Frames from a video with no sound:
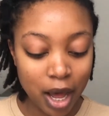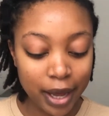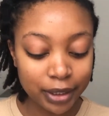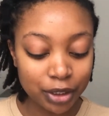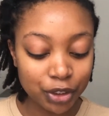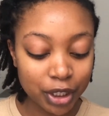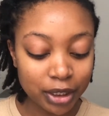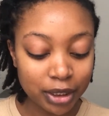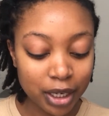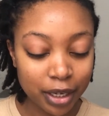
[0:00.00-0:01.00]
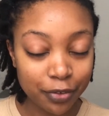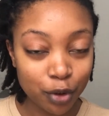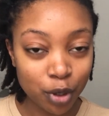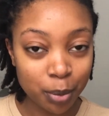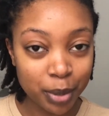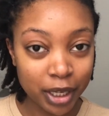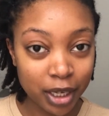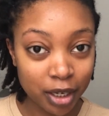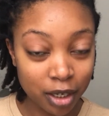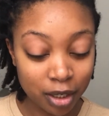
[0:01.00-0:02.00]
I suggest that if you're a
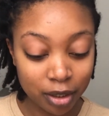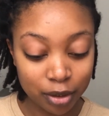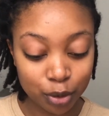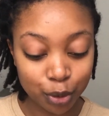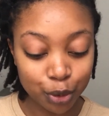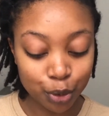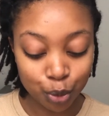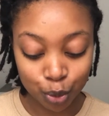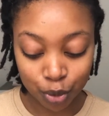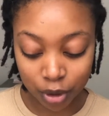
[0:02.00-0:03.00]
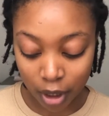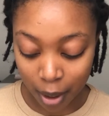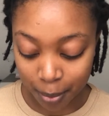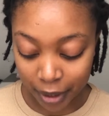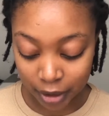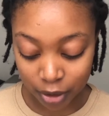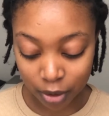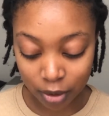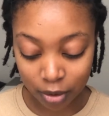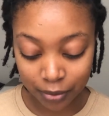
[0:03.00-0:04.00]
beginner to use a
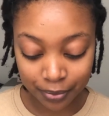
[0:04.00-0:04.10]
pencil,